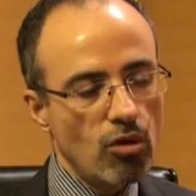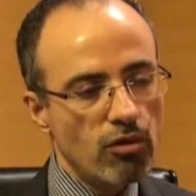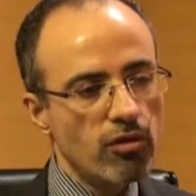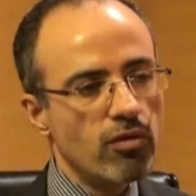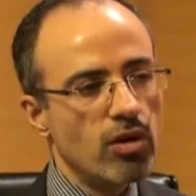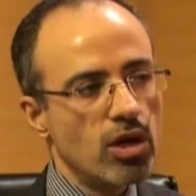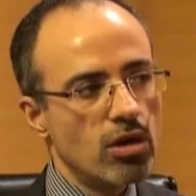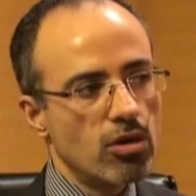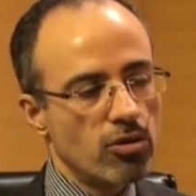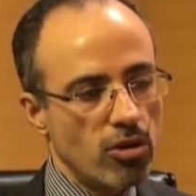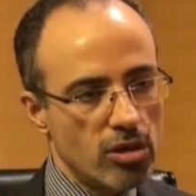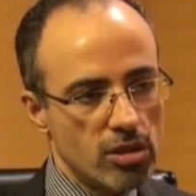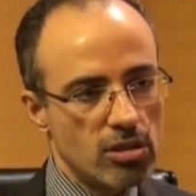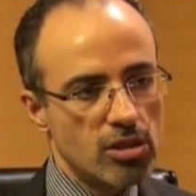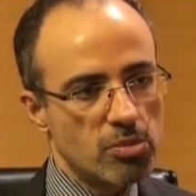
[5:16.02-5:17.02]
No, we work
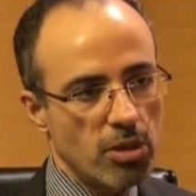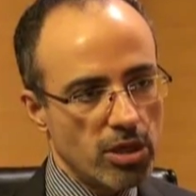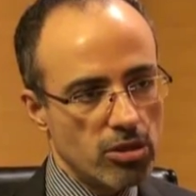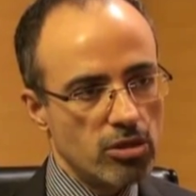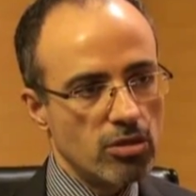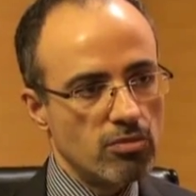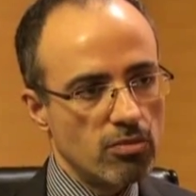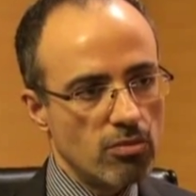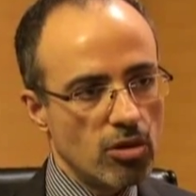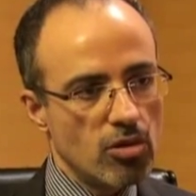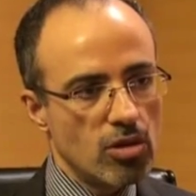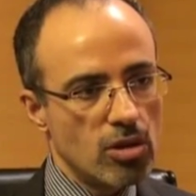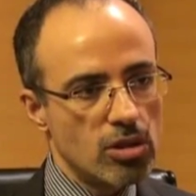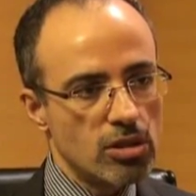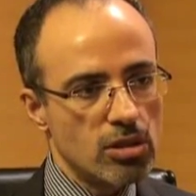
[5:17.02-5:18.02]
across the spectrum
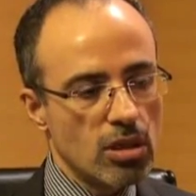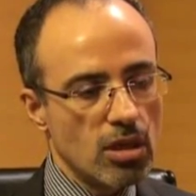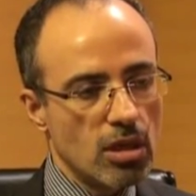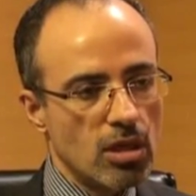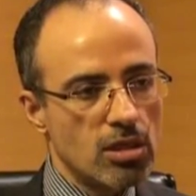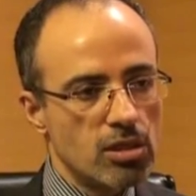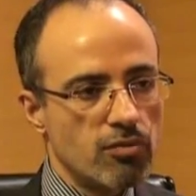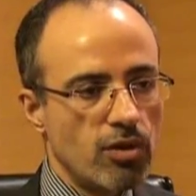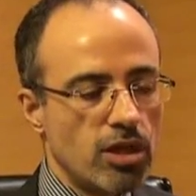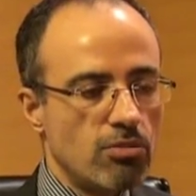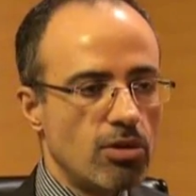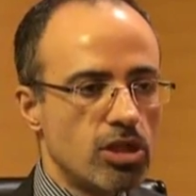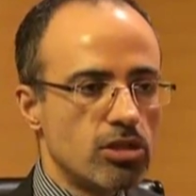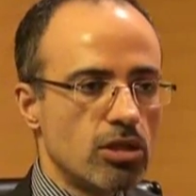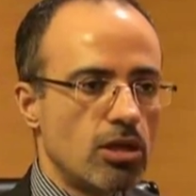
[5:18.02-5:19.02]
because it's very
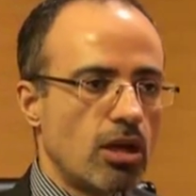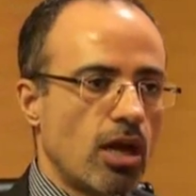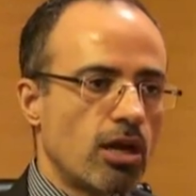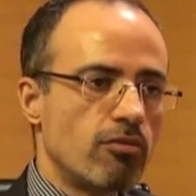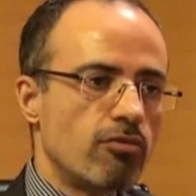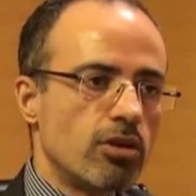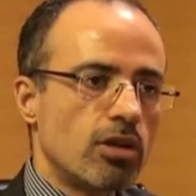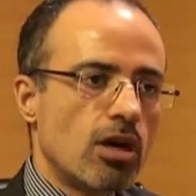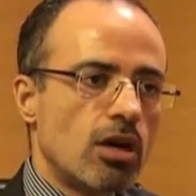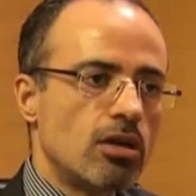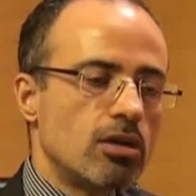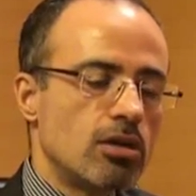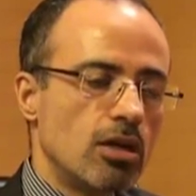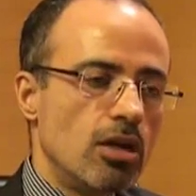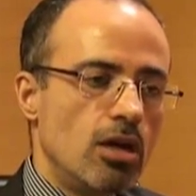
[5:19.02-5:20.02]
much in line with
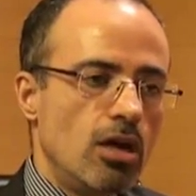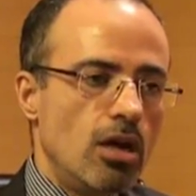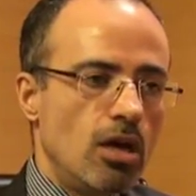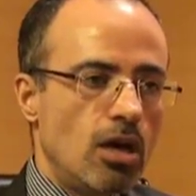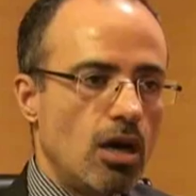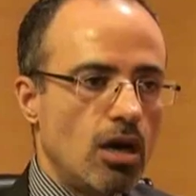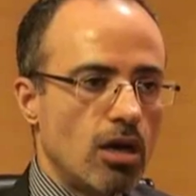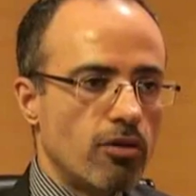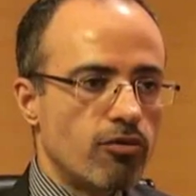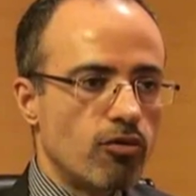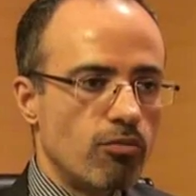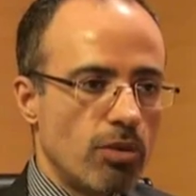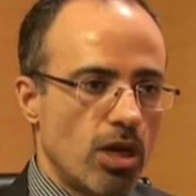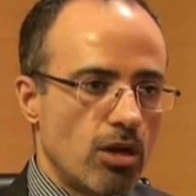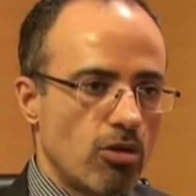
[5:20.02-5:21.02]
our, if
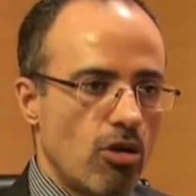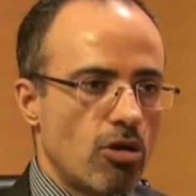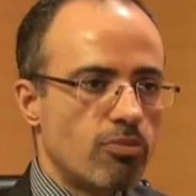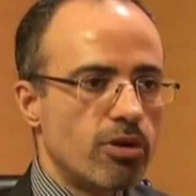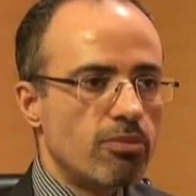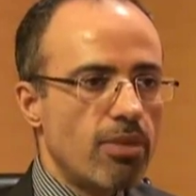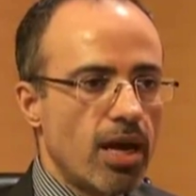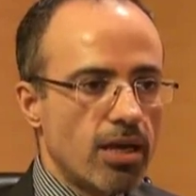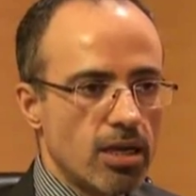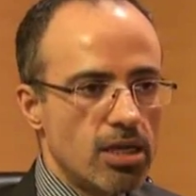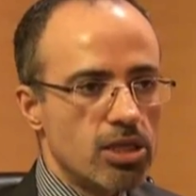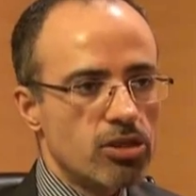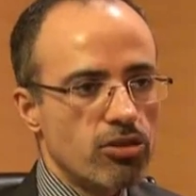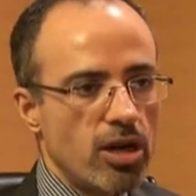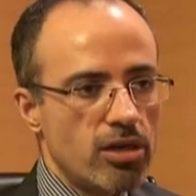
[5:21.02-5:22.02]
you may, our corporate
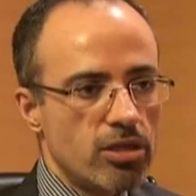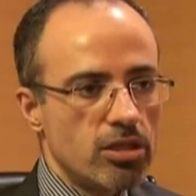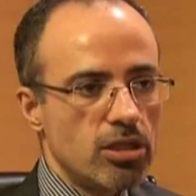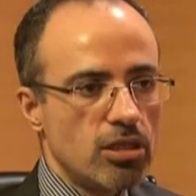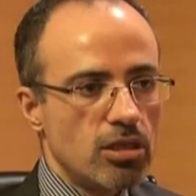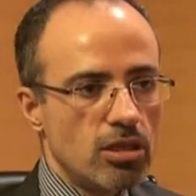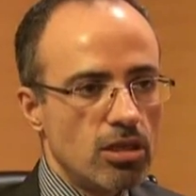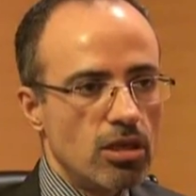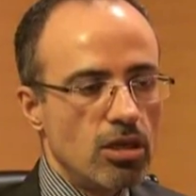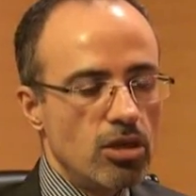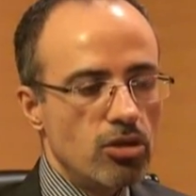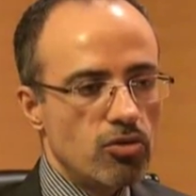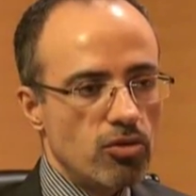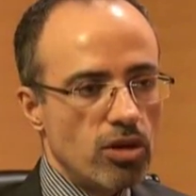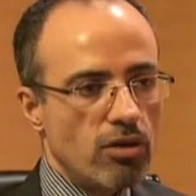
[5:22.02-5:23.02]
banking strategy.
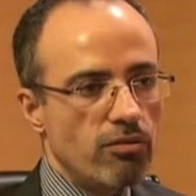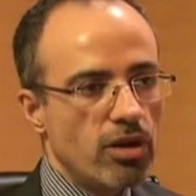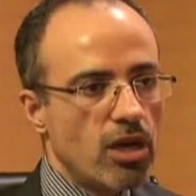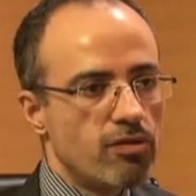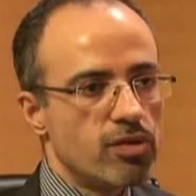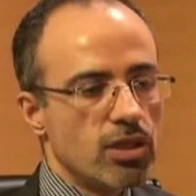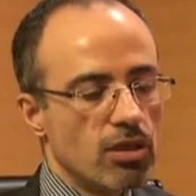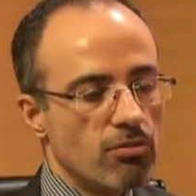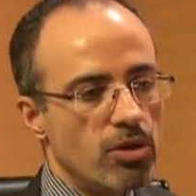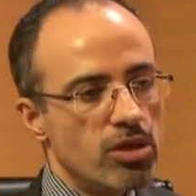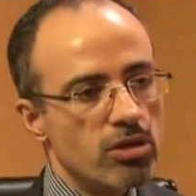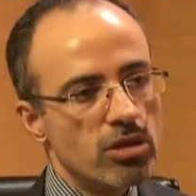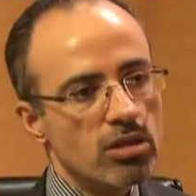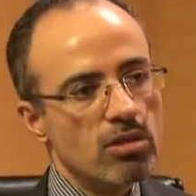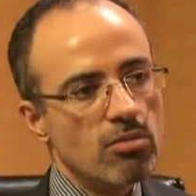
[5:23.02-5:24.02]
Today we have
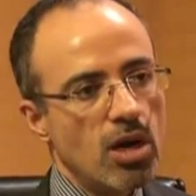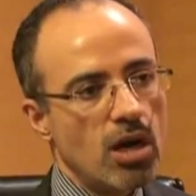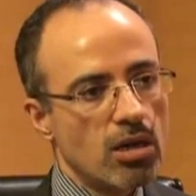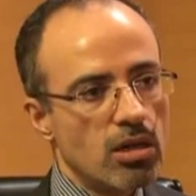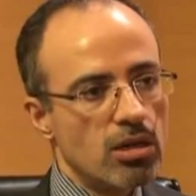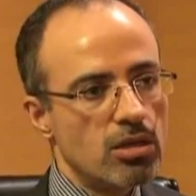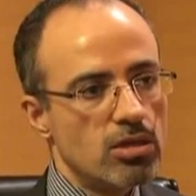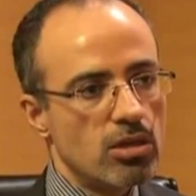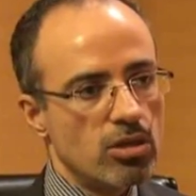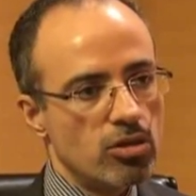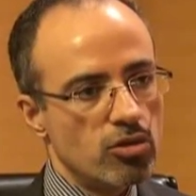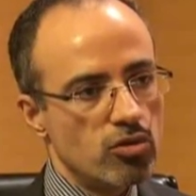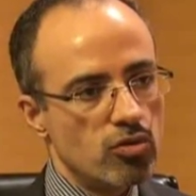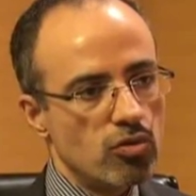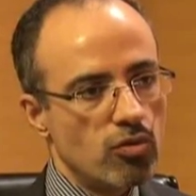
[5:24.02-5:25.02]
segmented the market
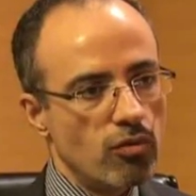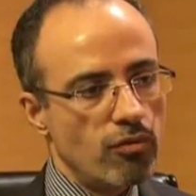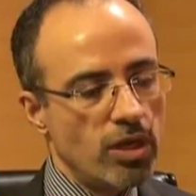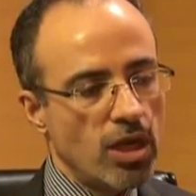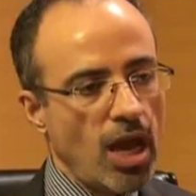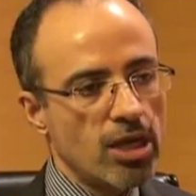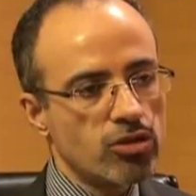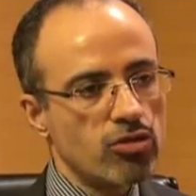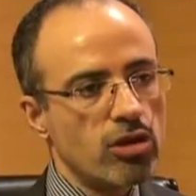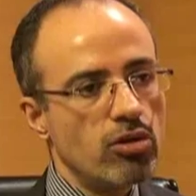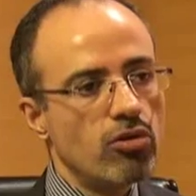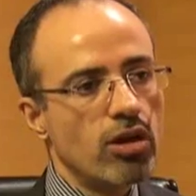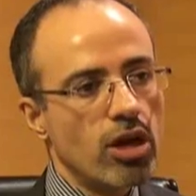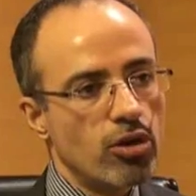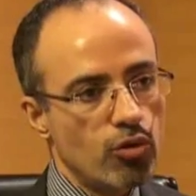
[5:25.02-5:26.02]
into, we actually
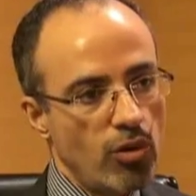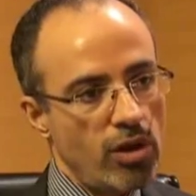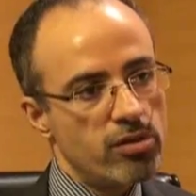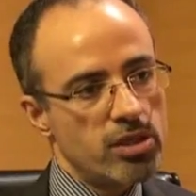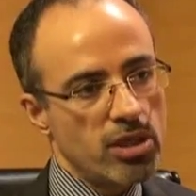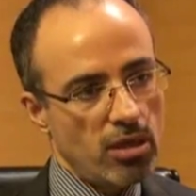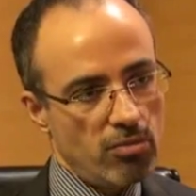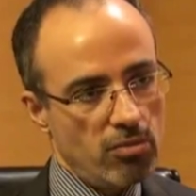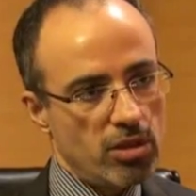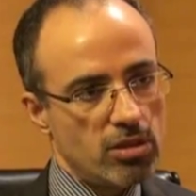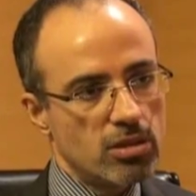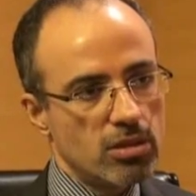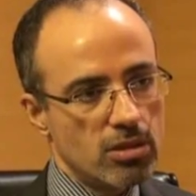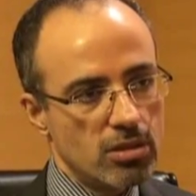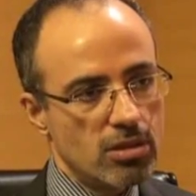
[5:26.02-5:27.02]
look at 12
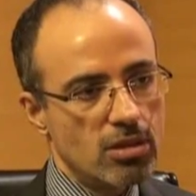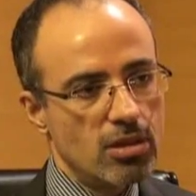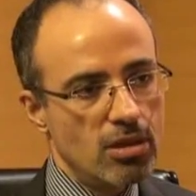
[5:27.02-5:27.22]
segments,